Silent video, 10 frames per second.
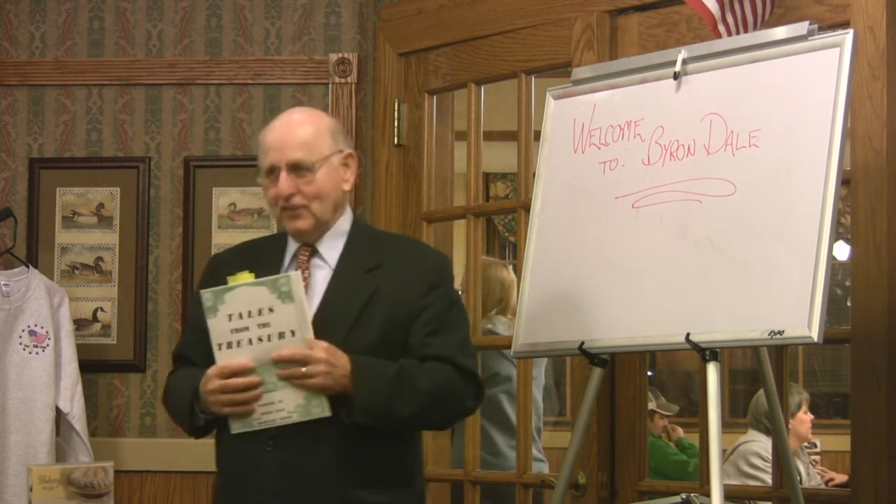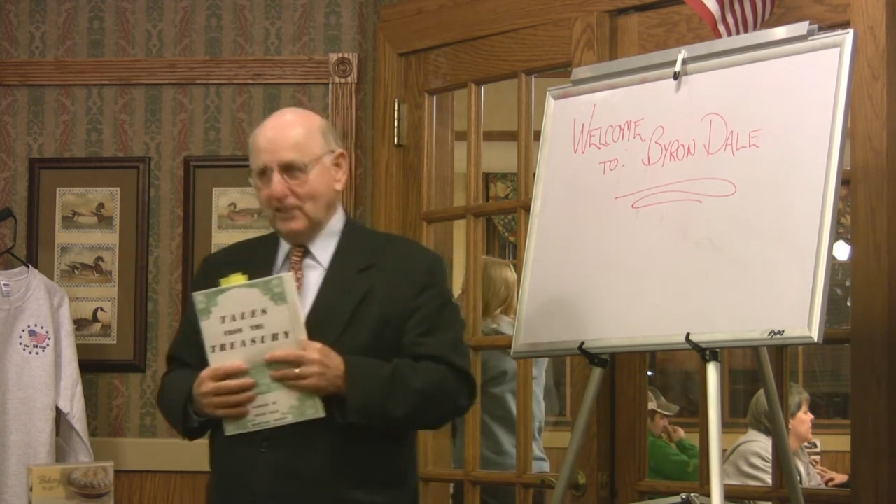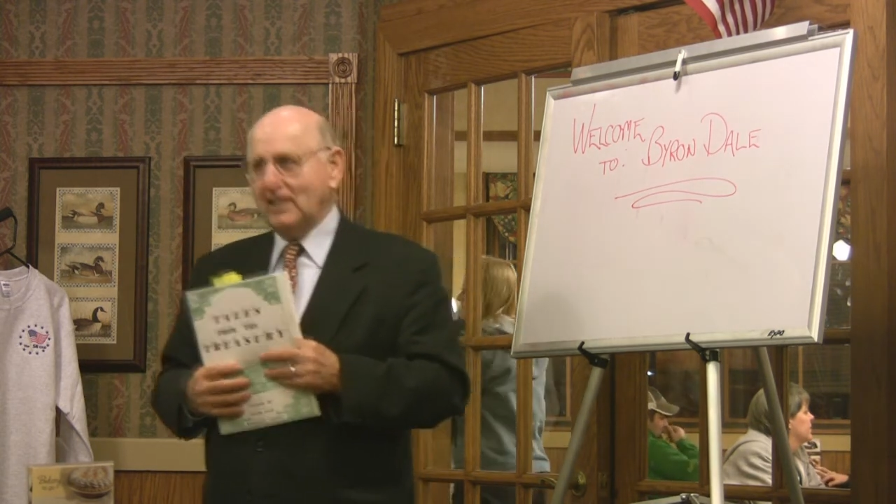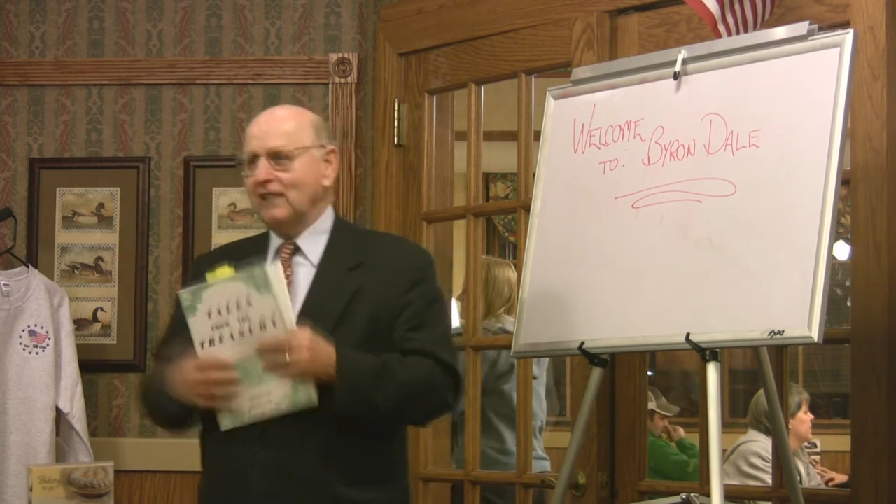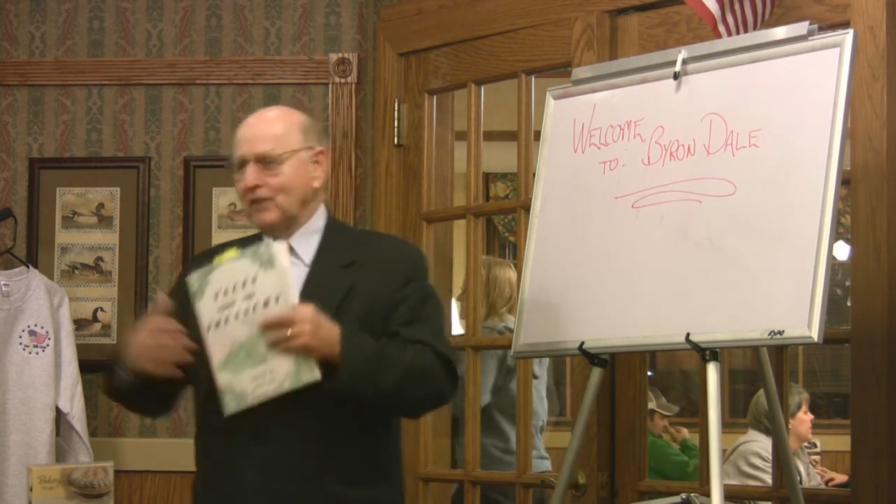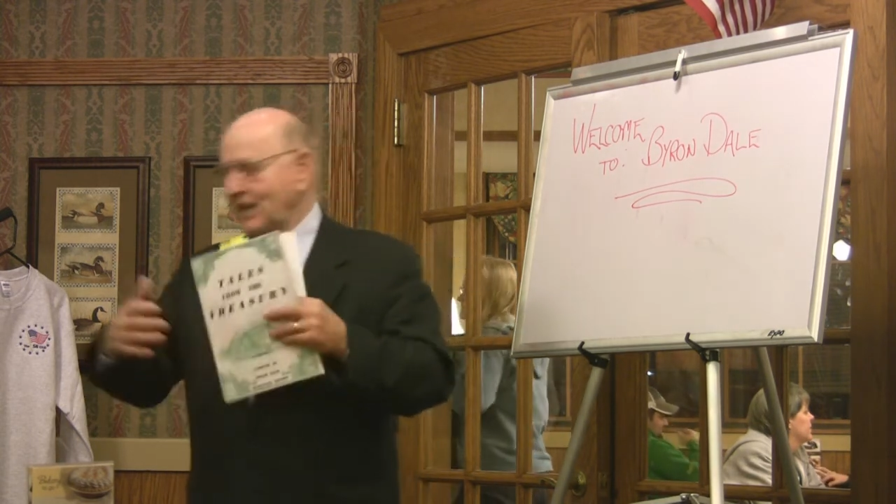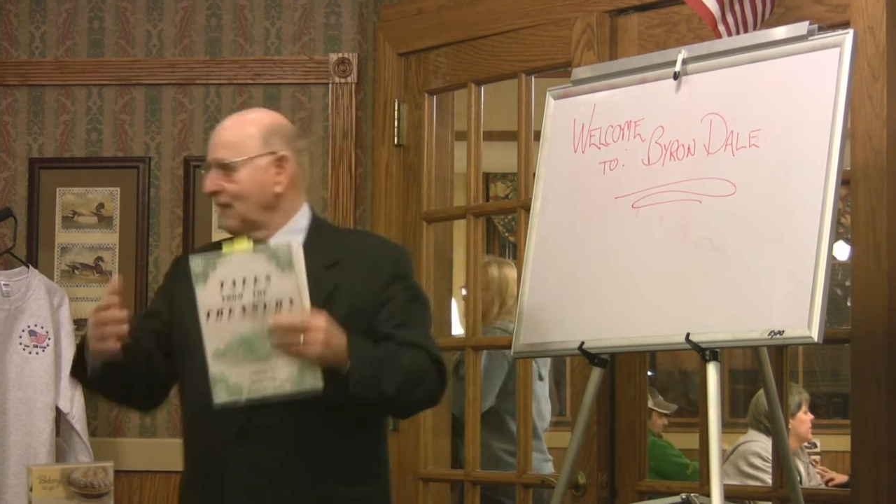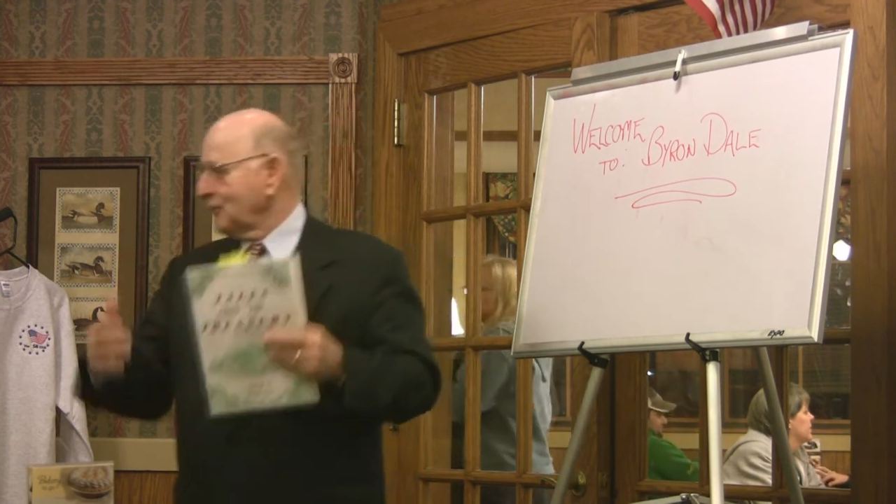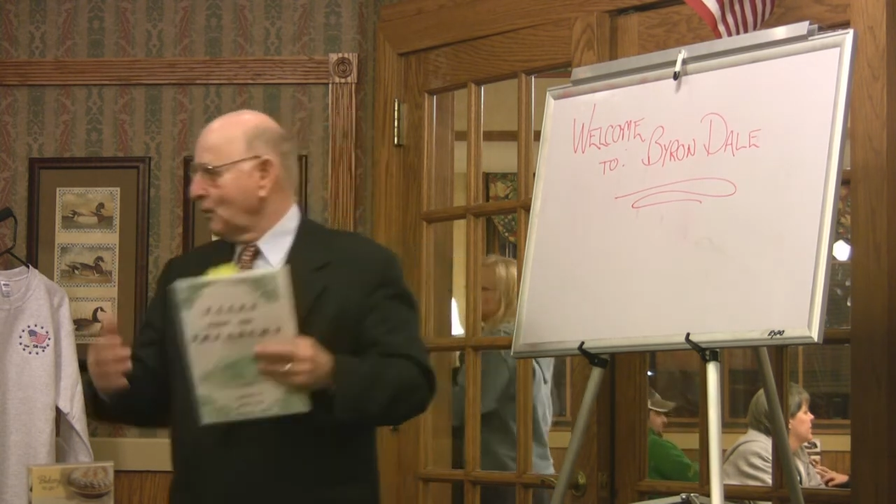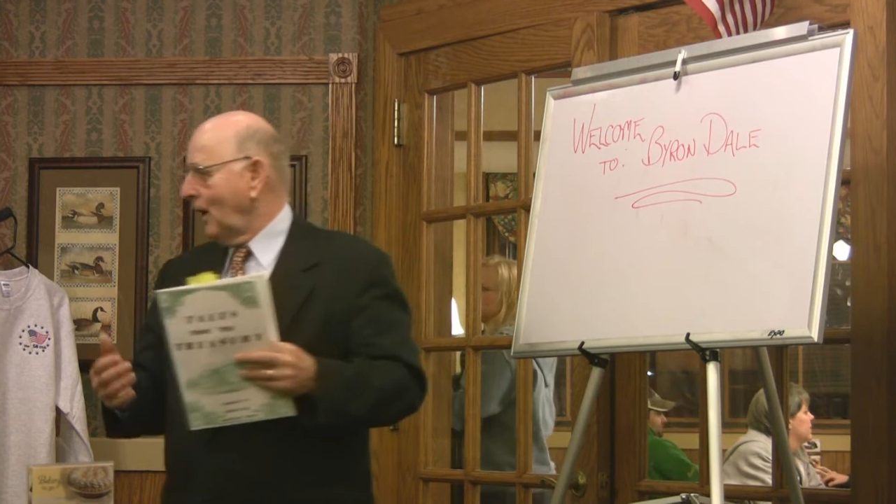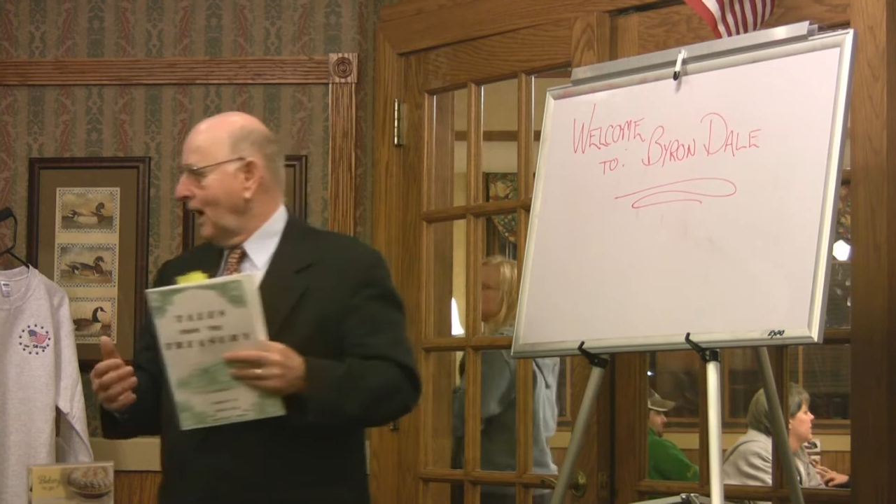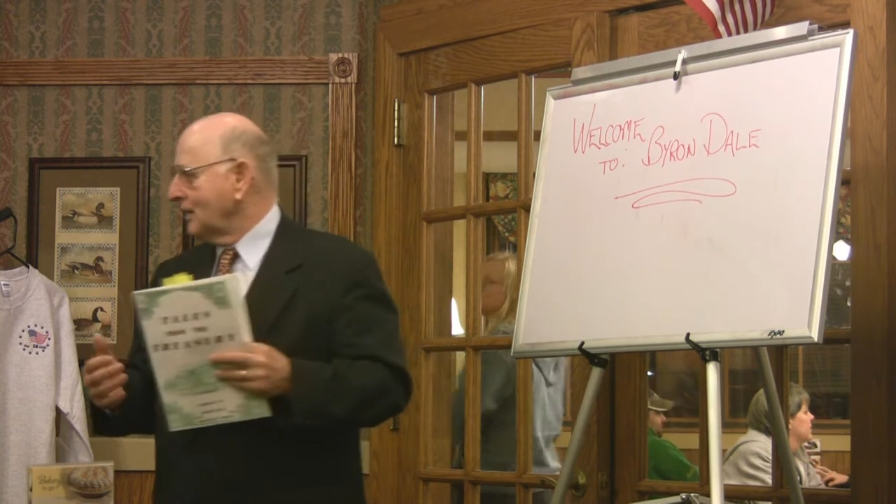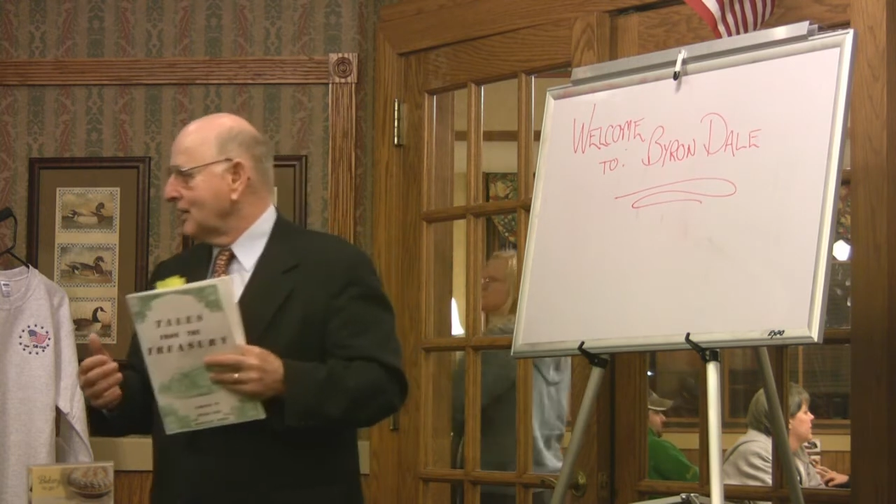she gave in after a while.